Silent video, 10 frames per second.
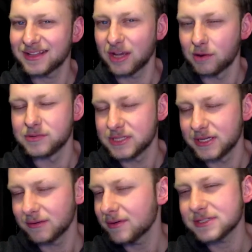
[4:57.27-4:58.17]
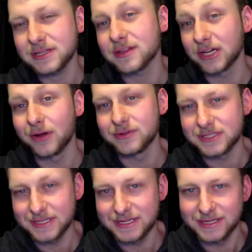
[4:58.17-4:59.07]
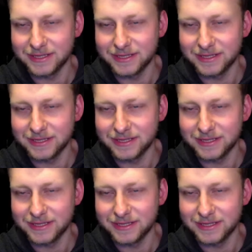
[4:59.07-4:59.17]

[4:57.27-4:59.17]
goatee. It wasn't the goatee.